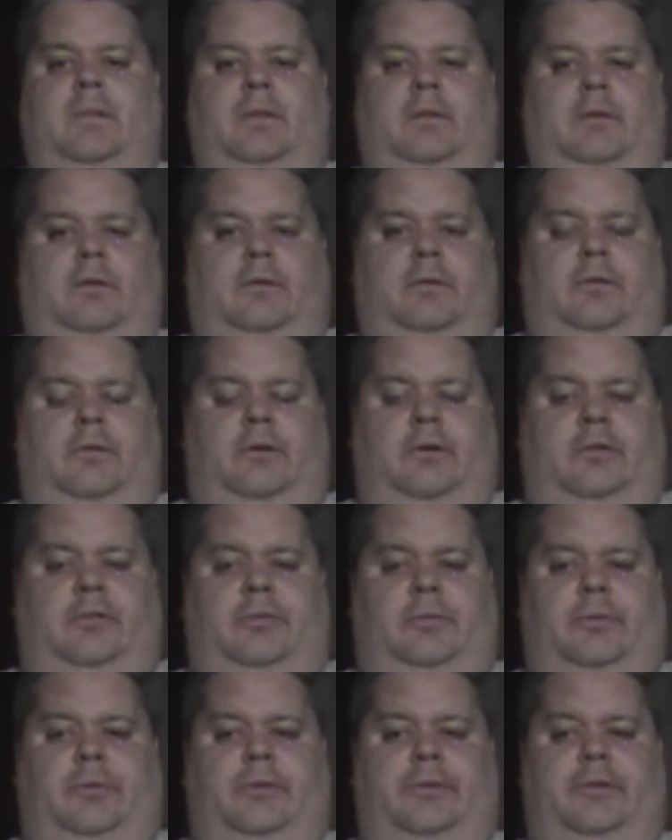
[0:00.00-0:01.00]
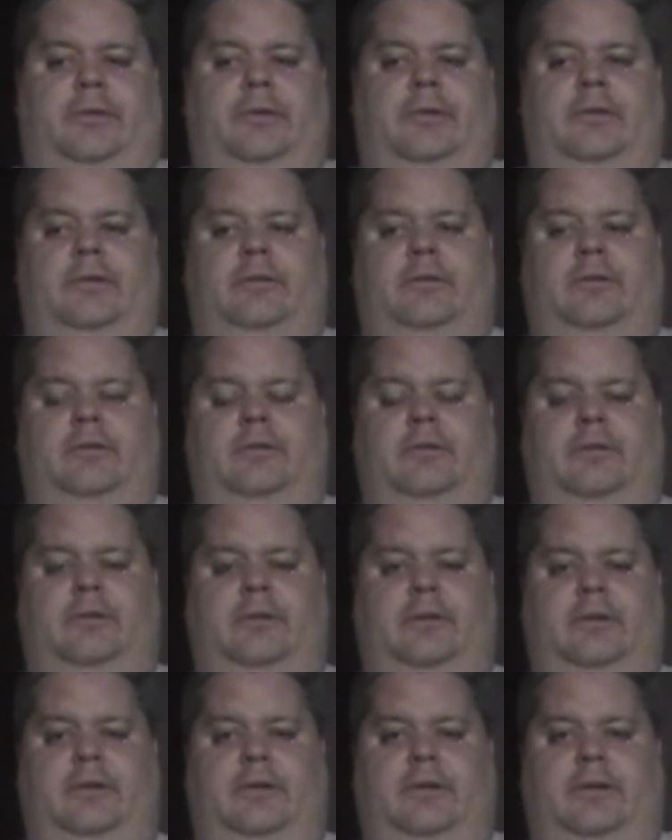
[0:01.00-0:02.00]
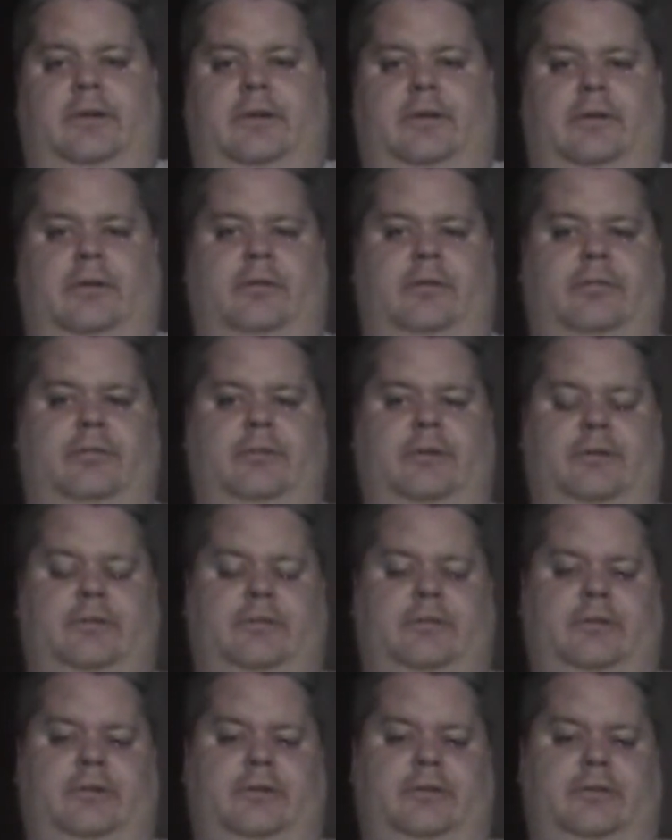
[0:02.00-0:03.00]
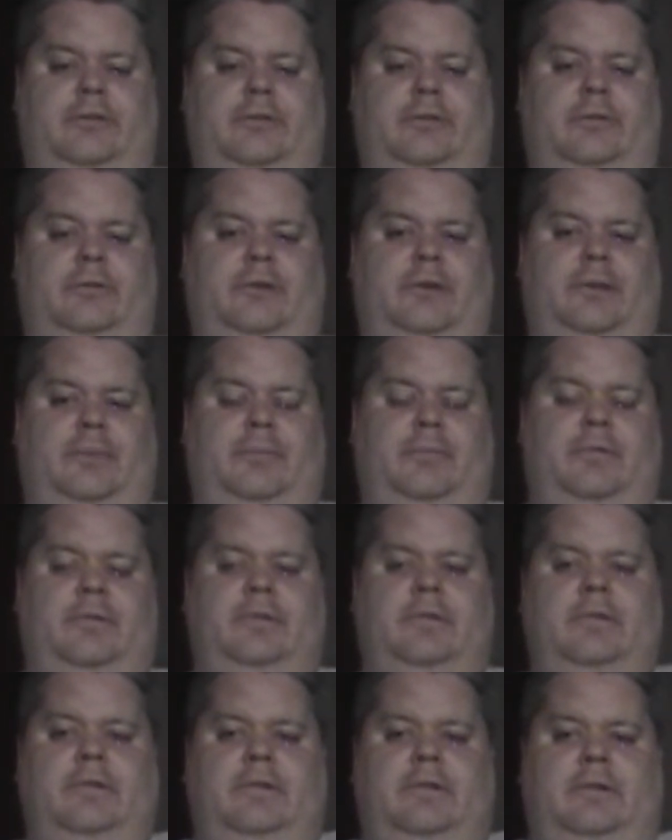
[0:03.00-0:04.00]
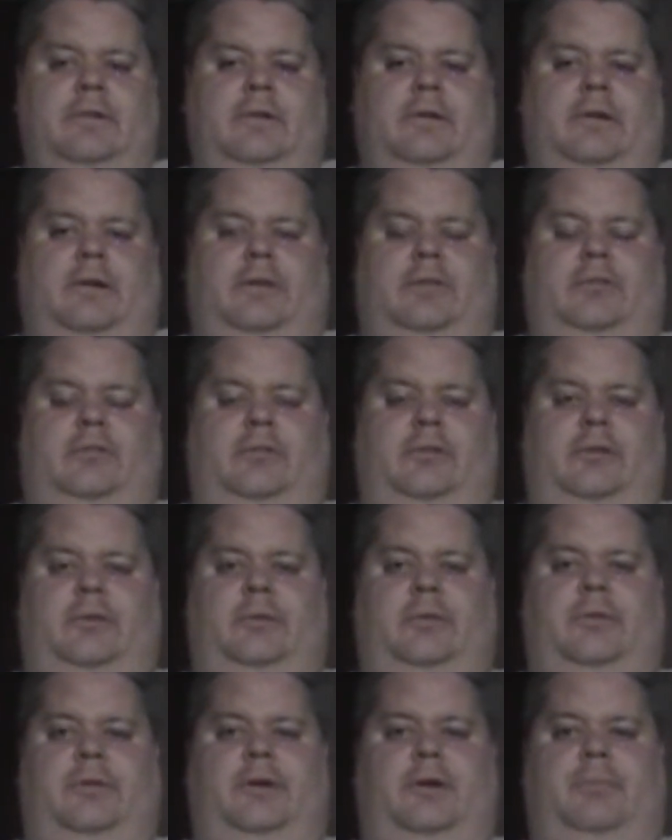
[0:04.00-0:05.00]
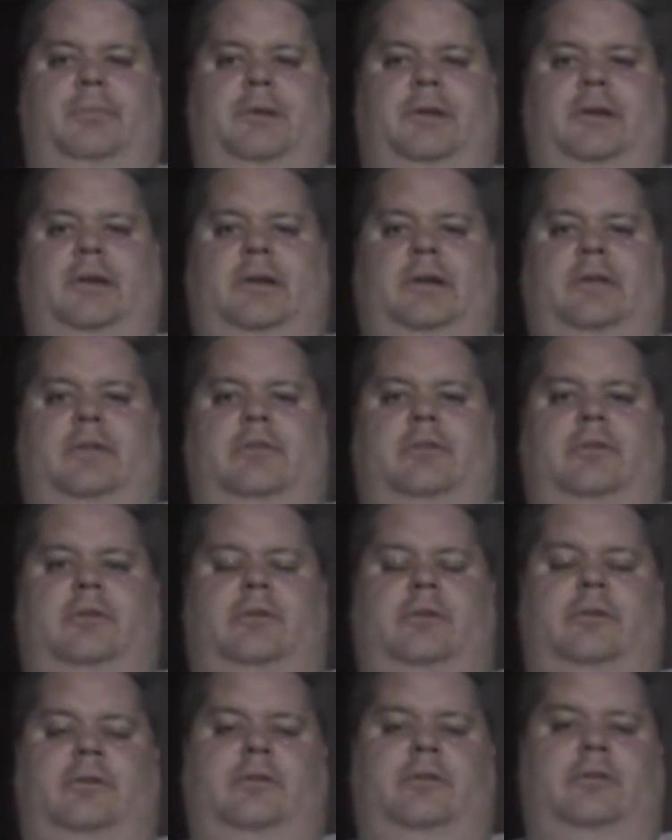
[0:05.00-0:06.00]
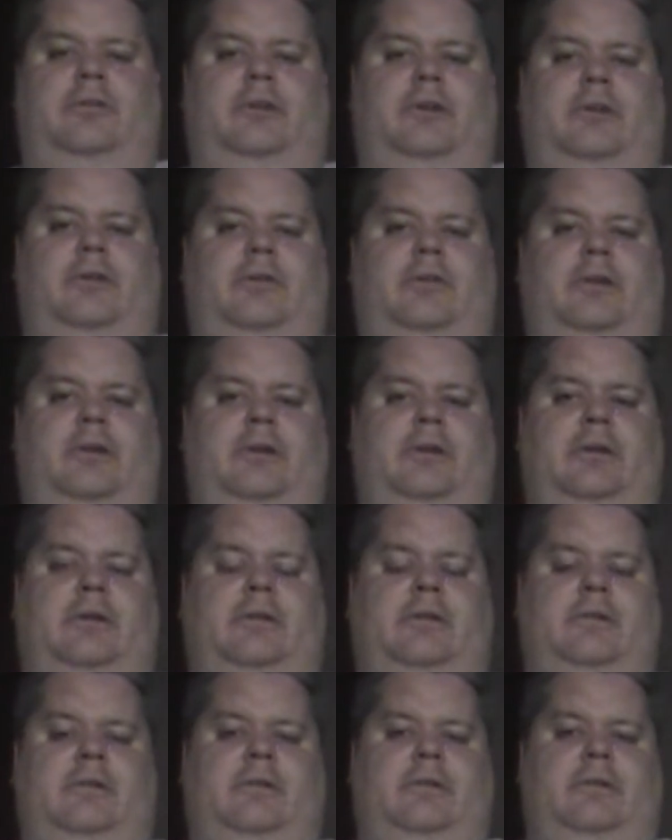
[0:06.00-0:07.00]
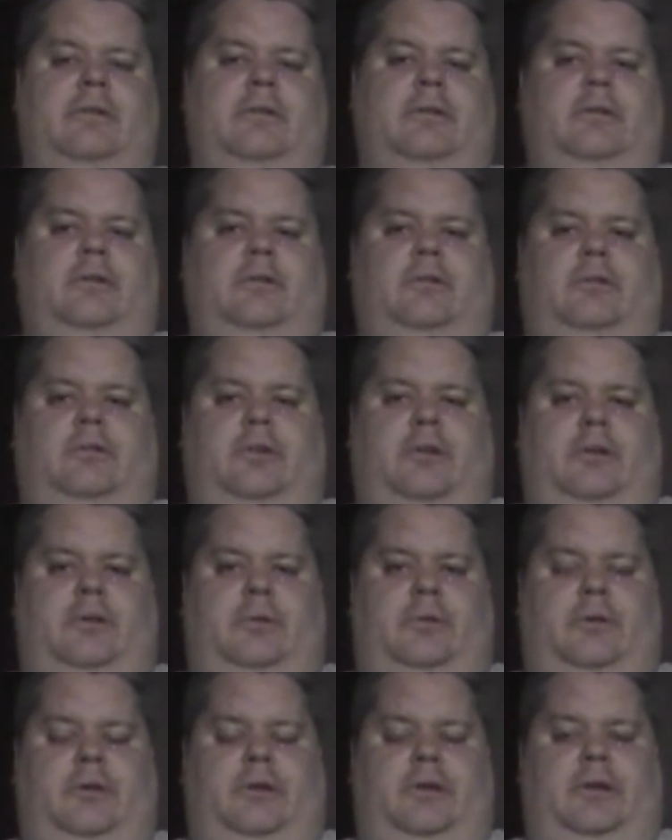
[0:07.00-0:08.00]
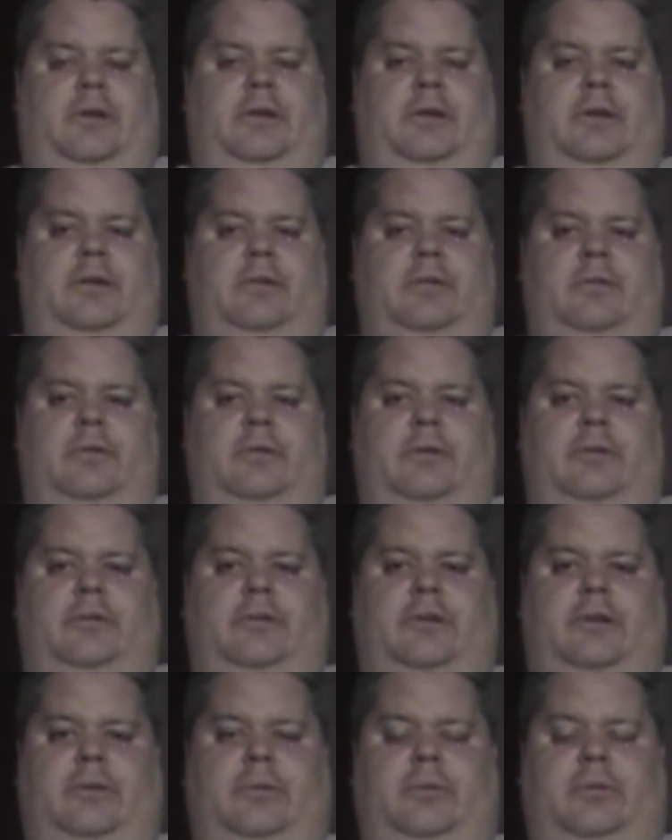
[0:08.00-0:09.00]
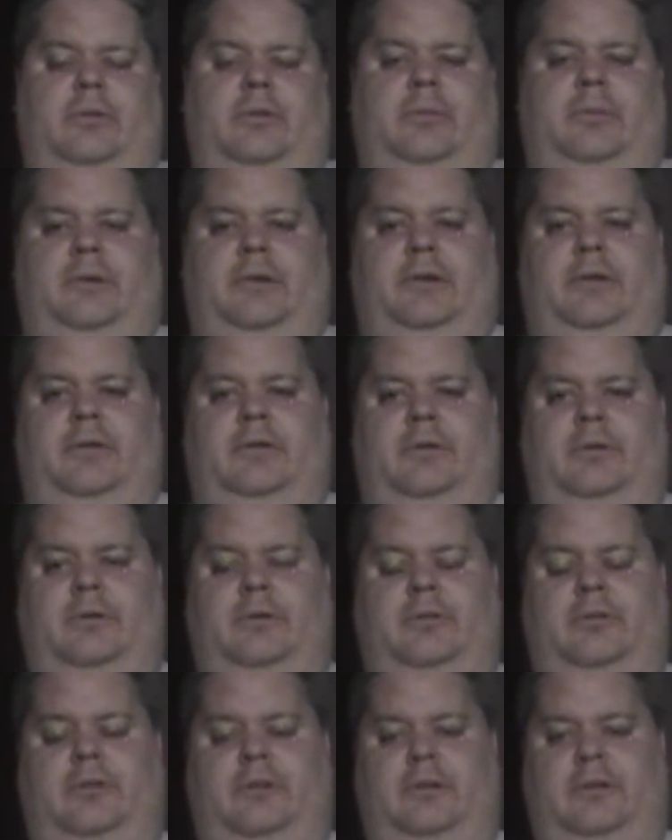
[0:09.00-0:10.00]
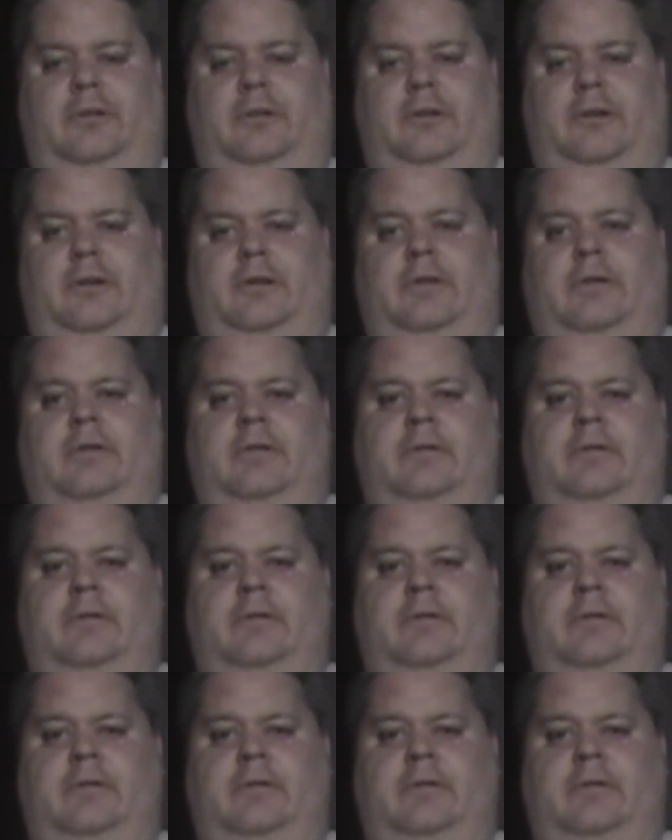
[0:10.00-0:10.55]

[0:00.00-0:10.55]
lacrosse world, so that the Calgary Roughnecks' next home game actually will not be until Saturday, January the 22nd, when they'll be hosting the